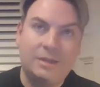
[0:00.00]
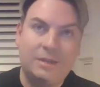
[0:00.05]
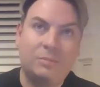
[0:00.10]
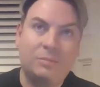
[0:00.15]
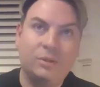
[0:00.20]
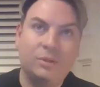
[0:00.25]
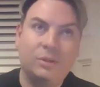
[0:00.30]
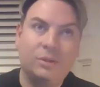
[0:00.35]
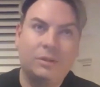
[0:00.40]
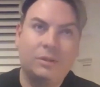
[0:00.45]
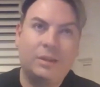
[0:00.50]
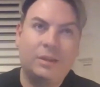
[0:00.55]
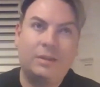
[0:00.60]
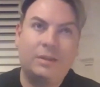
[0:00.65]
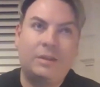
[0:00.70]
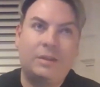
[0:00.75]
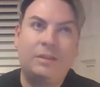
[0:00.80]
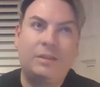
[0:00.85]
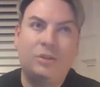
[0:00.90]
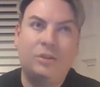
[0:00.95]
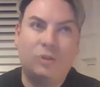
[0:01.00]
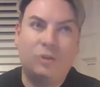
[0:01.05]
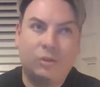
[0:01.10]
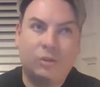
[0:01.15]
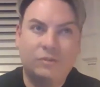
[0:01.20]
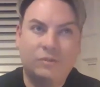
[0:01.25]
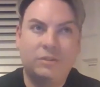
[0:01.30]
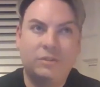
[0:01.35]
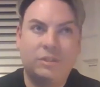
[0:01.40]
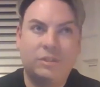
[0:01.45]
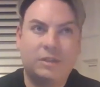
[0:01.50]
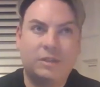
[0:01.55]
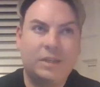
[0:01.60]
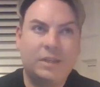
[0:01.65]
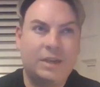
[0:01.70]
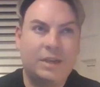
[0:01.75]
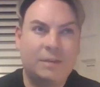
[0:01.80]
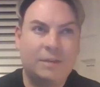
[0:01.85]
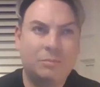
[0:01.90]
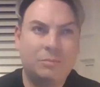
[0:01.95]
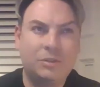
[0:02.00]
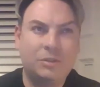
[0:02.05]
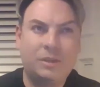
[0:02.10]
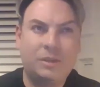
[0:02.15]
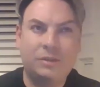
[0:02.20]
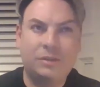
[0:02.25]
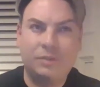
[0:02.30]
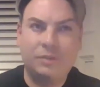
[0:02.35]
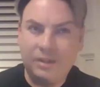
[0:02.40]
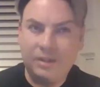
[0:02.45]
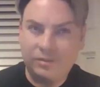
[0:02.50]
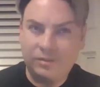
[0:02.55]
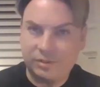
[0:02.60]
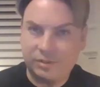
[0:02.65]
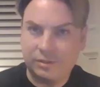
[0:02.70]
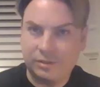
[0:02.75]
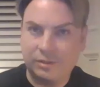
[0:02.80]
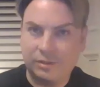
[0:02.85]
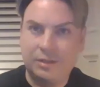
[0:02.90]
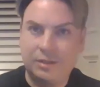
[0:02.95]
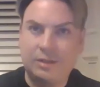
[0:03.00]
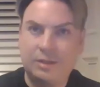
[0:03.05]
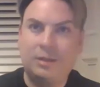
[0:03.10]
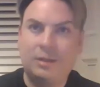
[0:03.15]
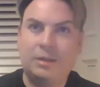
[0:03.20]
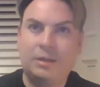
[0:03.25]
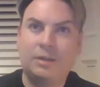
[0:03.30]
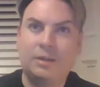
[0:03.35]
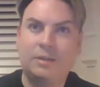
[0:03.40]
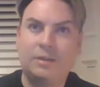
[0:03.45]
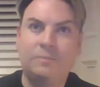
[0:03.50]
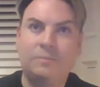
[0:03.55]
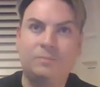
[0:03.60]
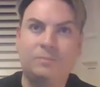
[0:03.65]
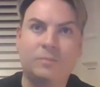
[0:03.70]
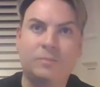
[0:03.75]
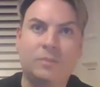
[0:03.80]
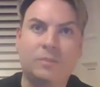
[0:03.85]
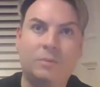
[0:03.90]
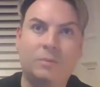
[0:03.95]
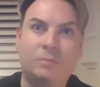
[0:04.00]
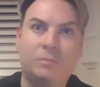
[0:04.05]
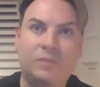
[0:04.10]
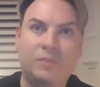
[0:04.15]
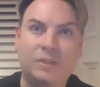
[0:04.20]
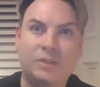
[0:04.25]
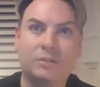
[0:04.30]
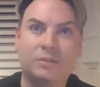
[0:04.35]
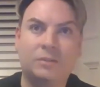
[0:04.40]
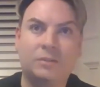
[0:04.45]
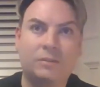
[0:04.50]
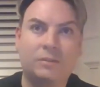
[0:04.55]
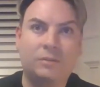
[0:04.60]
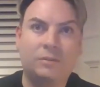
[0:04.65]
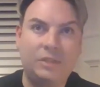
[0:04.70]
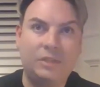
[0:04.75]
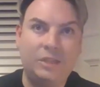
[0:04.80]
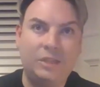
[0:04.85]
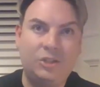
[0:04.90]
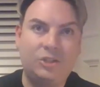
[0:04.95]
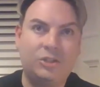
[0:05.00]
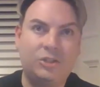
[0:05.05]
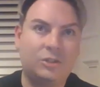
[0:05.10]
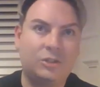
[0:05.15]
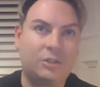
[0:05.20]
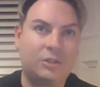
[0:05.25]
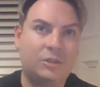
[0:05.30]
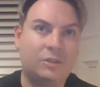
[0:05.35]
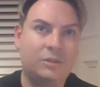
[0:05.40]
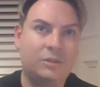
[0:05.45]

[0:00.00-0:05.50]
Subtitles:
But in the conference that then happened the year after, Professor Dobleish